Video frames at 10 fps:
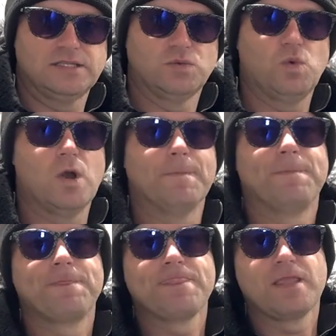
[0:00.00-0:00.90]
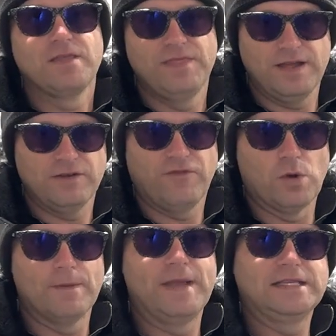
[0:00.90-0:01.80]
and warm.
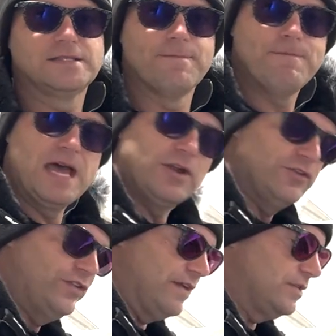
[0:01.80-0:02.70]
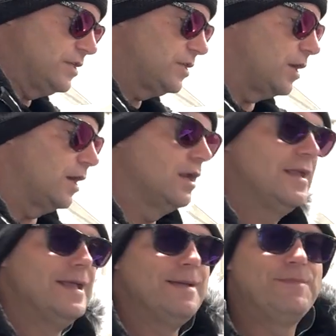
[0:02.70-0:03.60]
Therefore, it makes the metal safe to start.
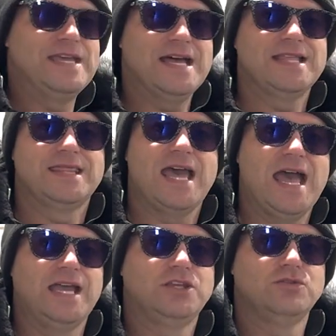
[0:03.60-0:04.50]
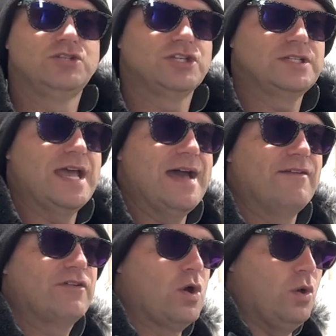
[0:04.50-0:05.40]
Beyond that, you just
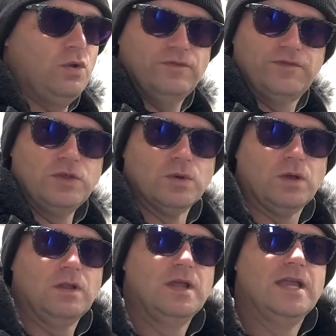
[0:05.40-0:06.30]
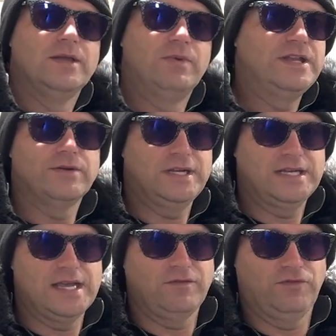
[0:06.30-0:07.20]
have cold fuel. We don't
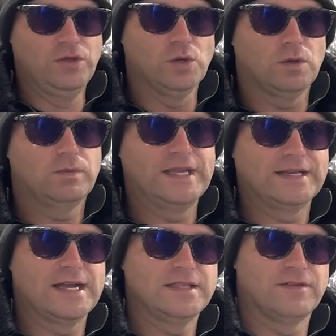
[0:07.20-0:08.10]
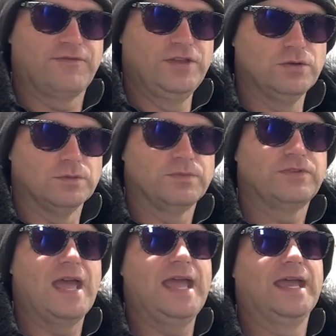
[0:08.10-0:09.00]
ignite fuel, we ignite the
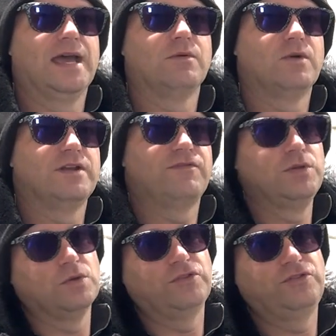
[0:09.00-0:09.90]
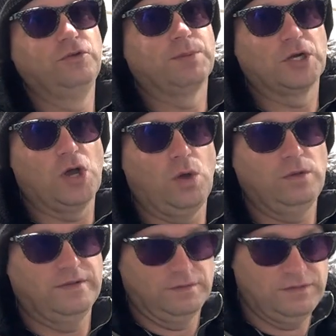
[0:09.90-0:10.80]
fumes. And when the fuel's super
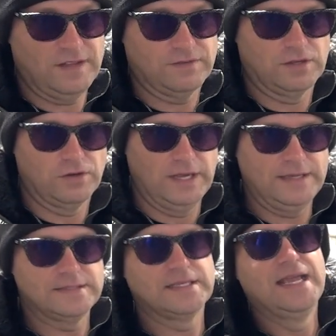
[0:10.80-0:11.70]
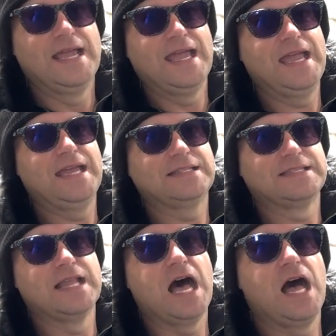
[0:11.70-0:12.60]
cold, 6 degrees, it's
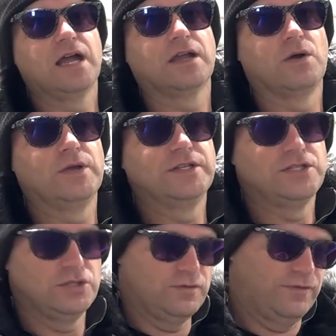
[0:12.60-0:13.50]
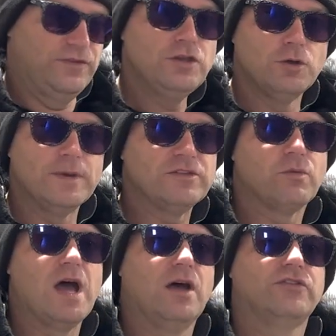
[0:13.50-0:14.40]
not going to fume as
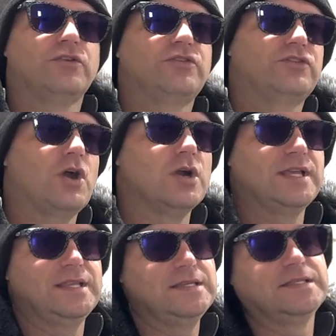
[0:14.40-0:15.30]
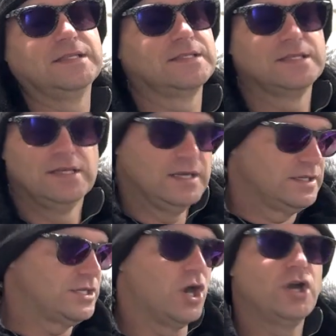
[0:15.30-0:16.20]
well. So starting these is
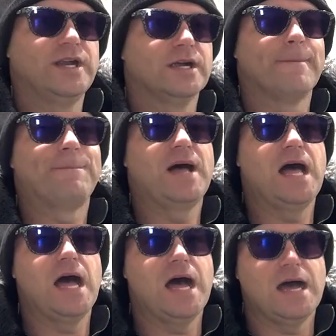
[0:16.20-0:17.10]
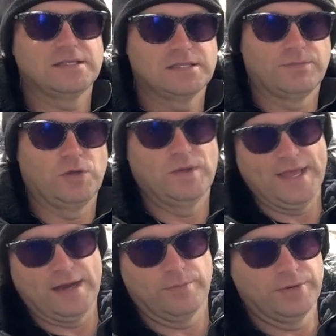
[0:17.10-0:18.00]
darn near impossible
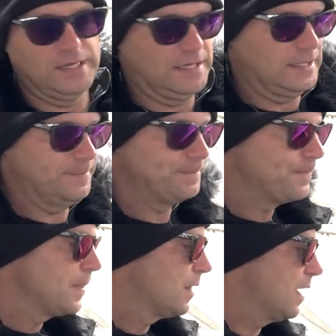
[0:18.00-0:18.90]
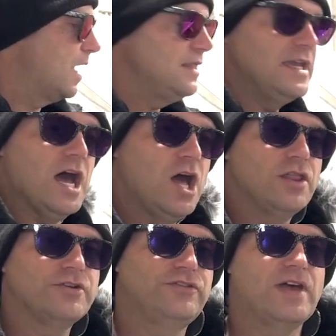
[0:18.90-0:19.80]
without a preheat. Okay, the
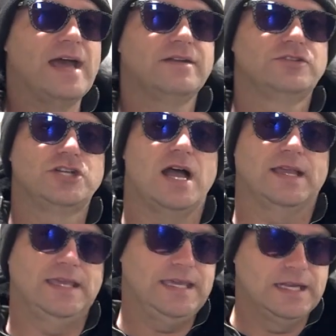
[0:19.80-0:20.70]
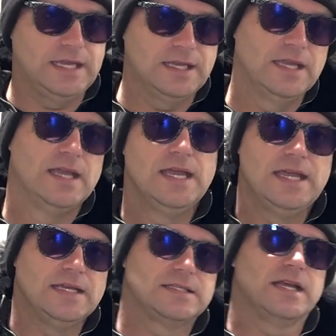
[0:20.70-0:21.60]
other side of shock heating
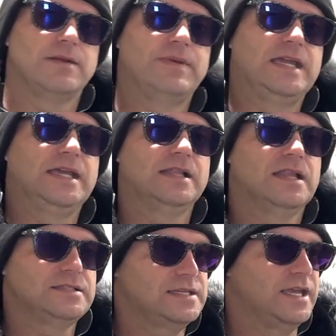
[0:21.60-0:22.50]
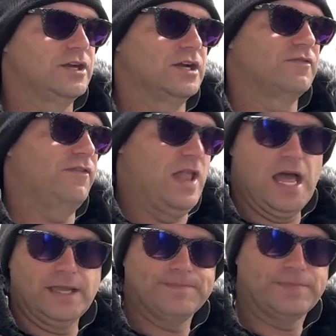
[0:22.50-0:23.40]
is gonna be, let's say you're
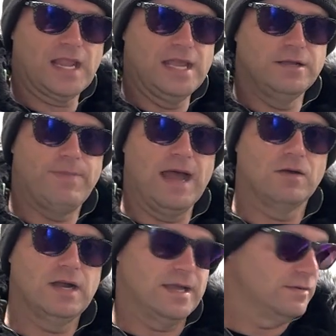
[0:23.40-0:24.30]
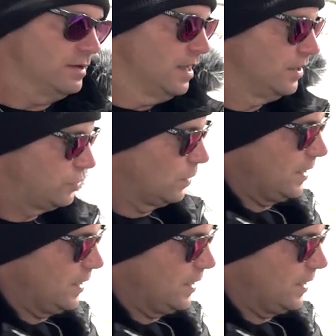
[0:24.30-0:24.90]
flying and you power down. So we're an